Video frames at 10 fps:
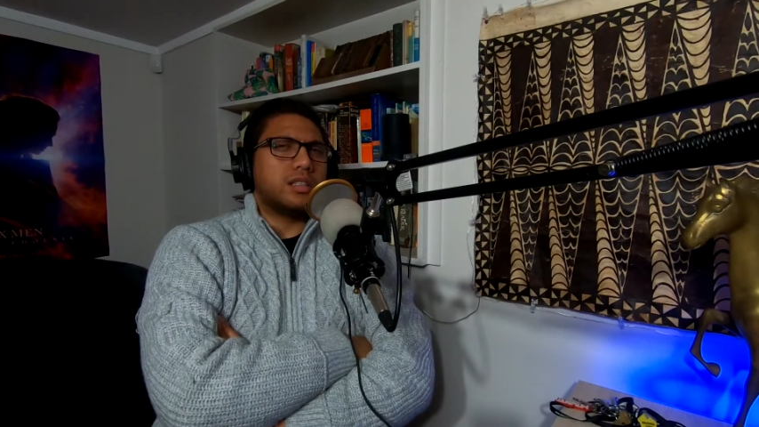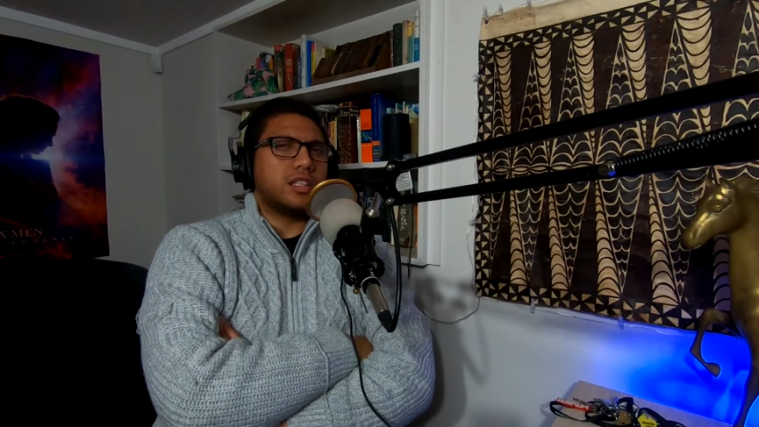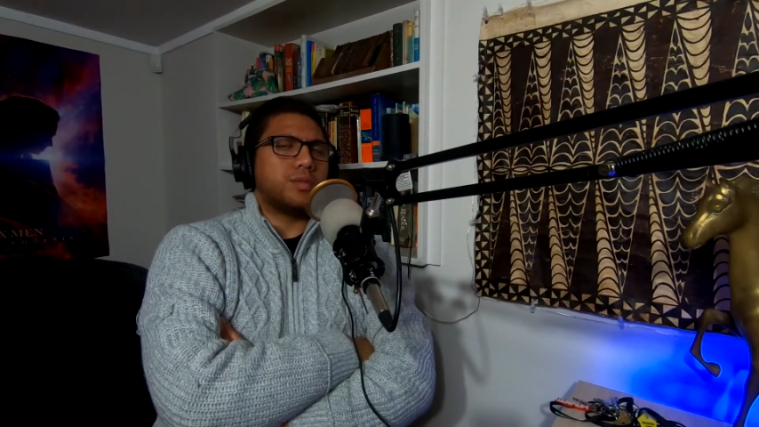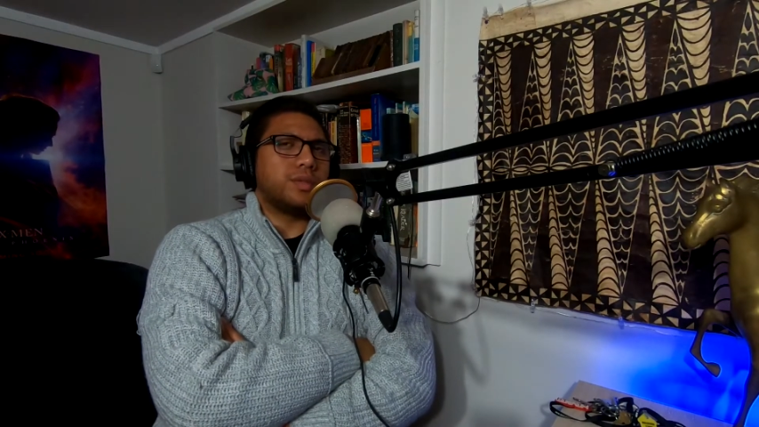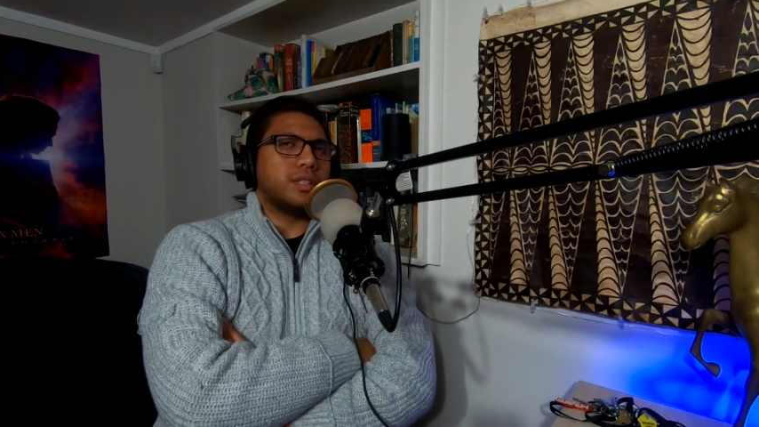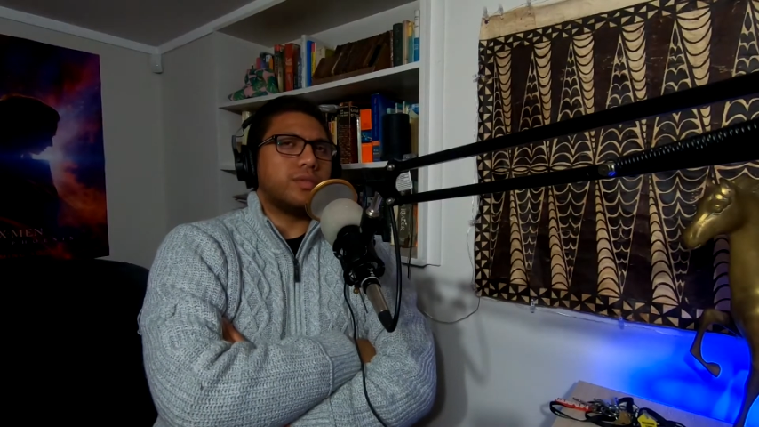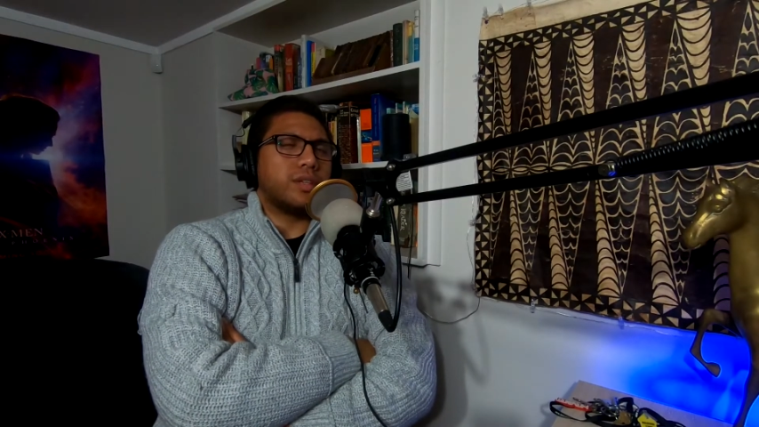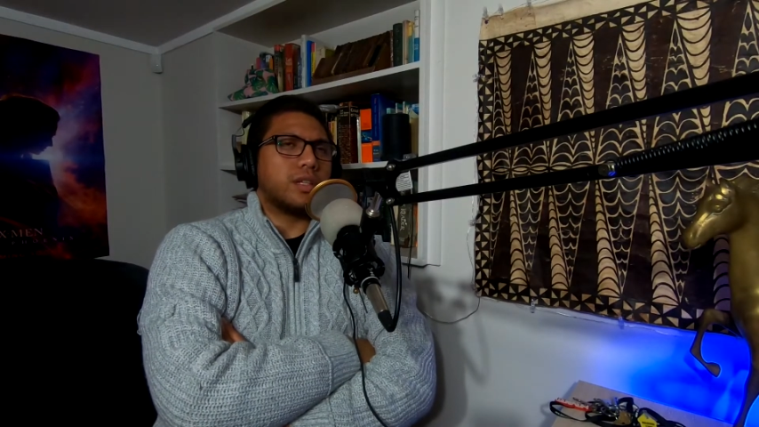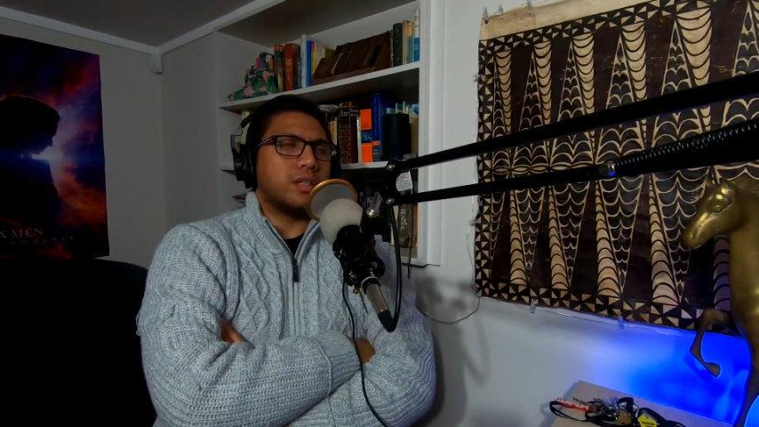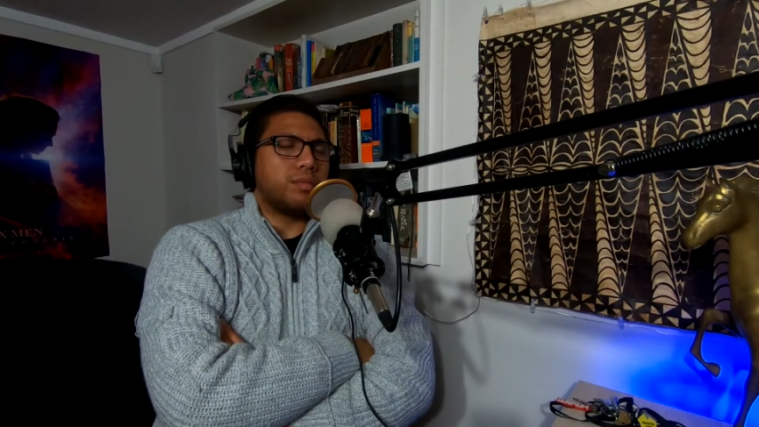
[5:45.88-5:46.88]
can't say
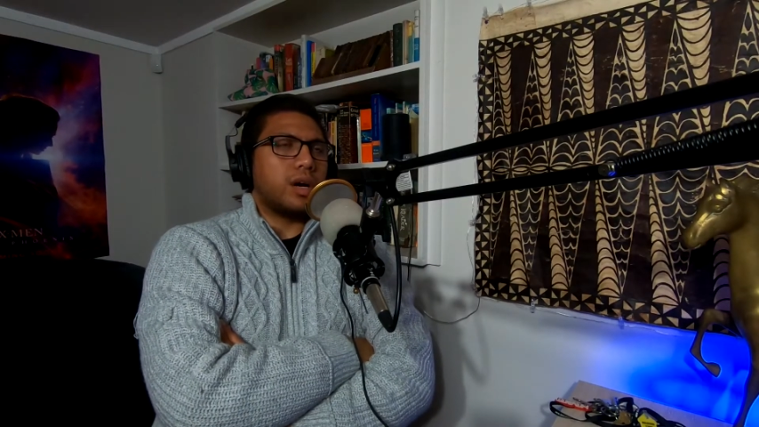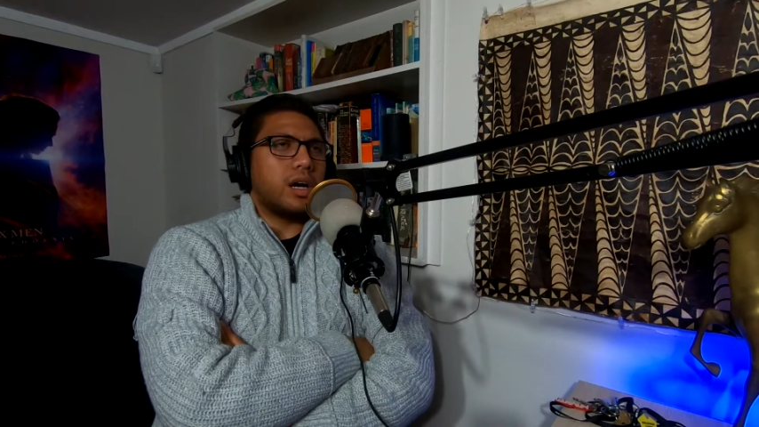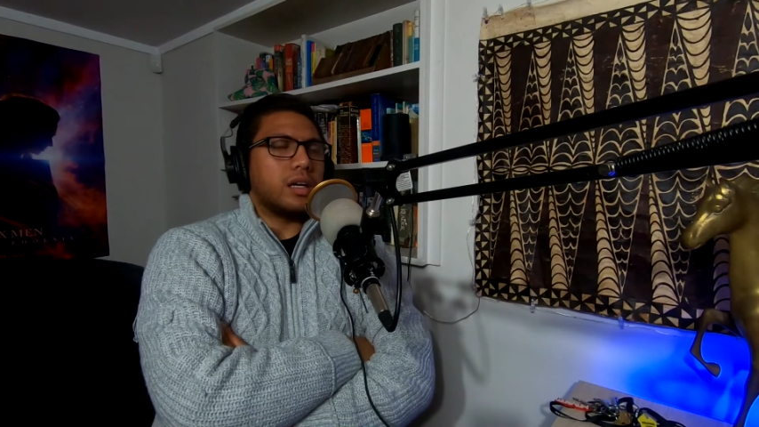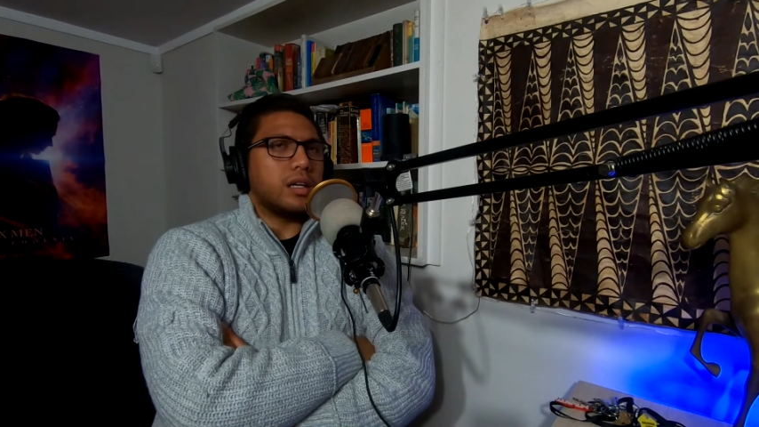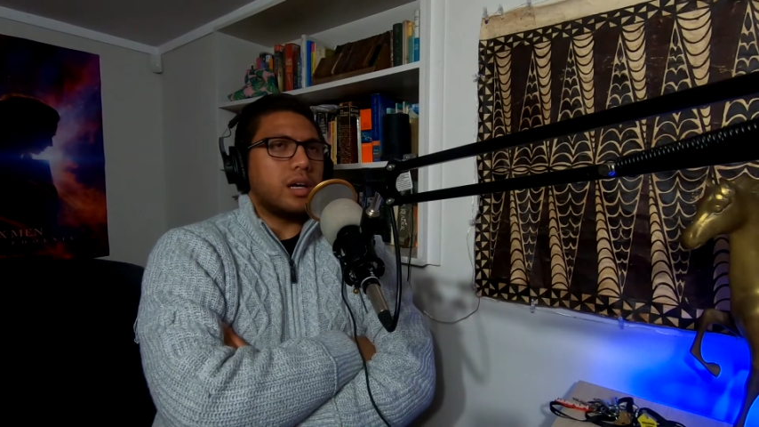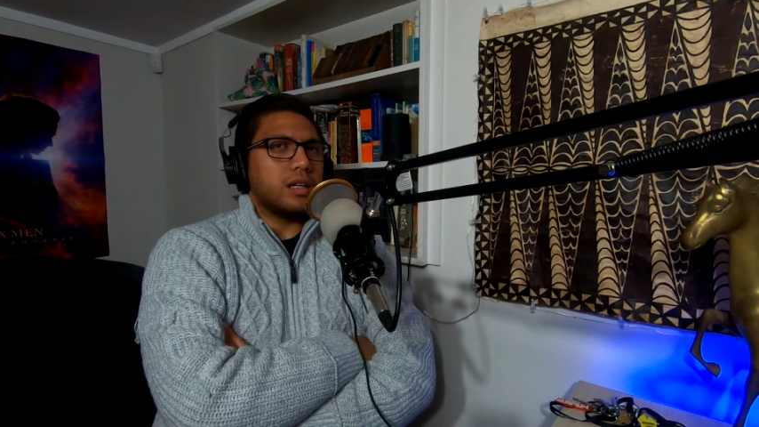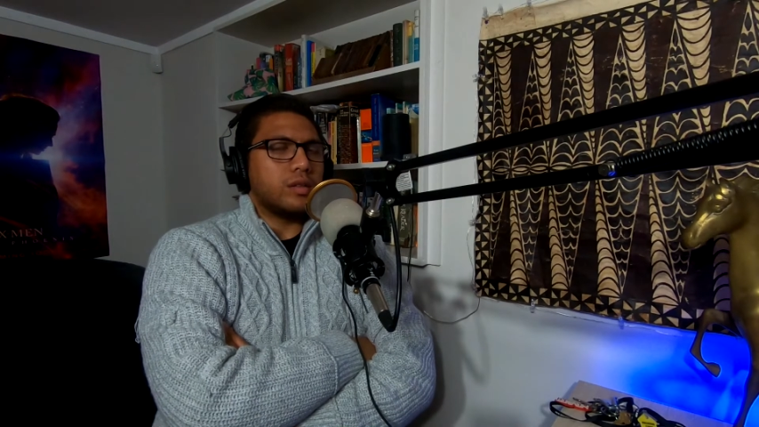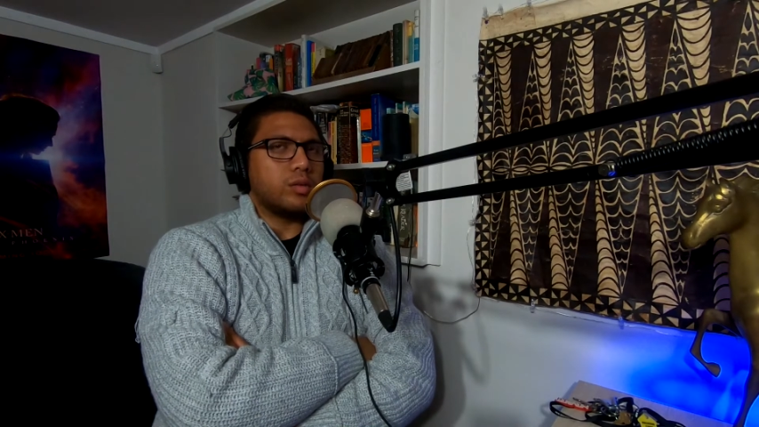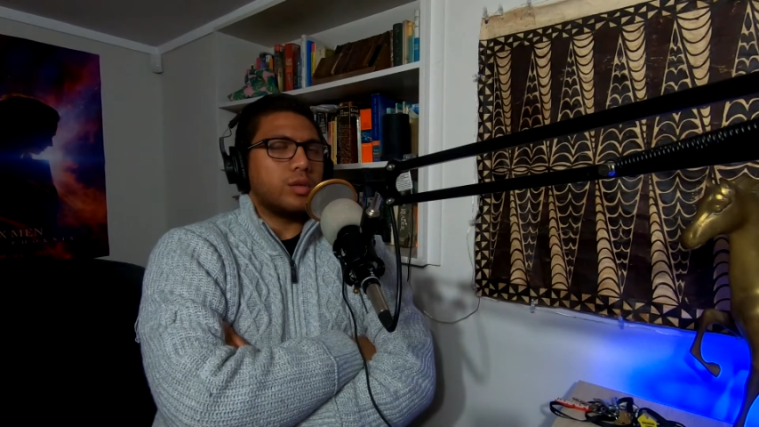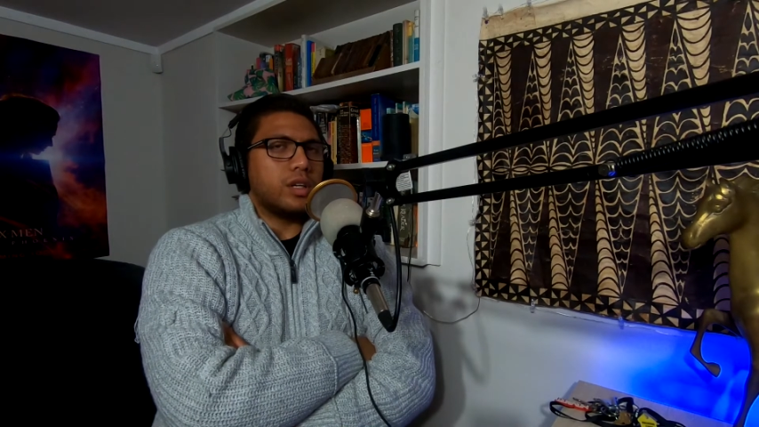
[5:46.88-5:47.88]
specifically, but
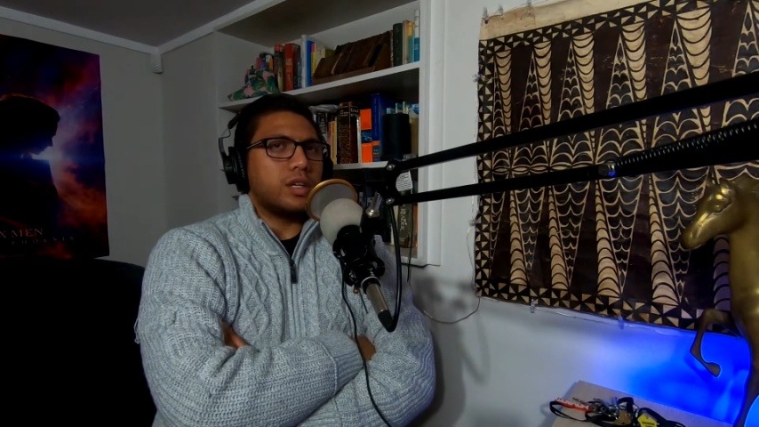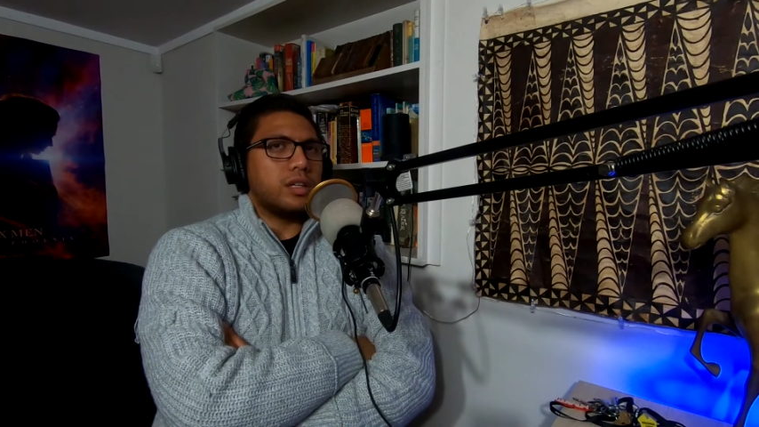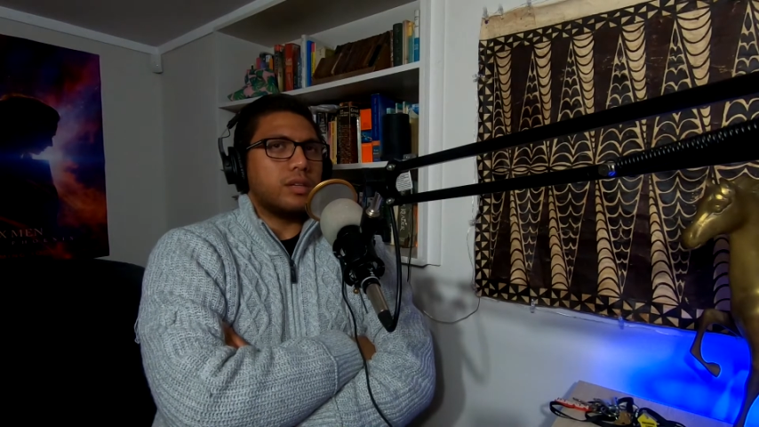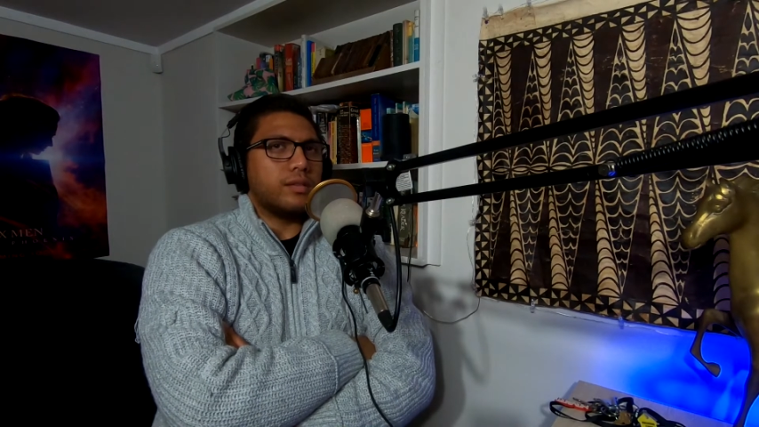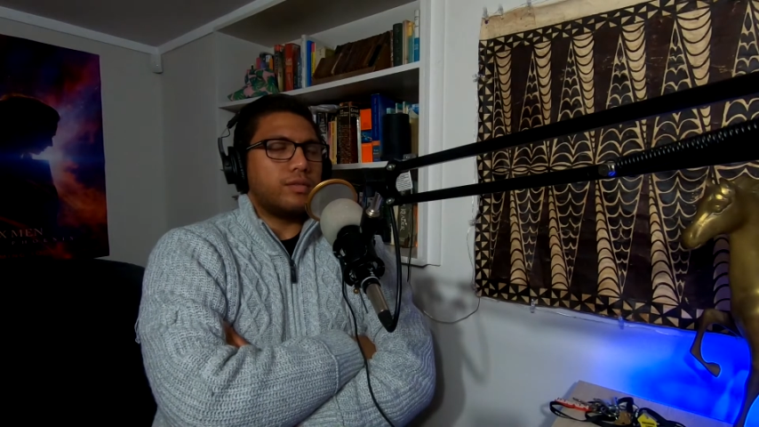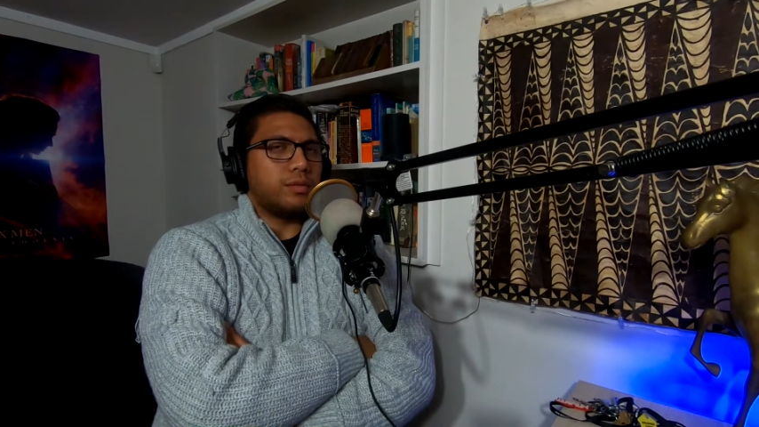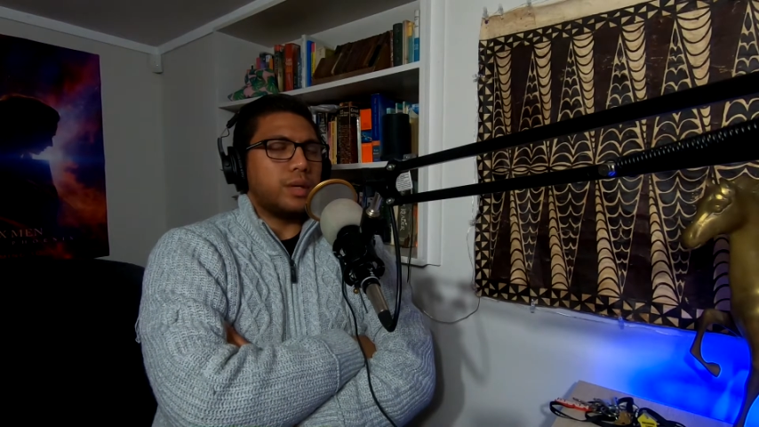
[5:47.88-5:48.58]
I do get,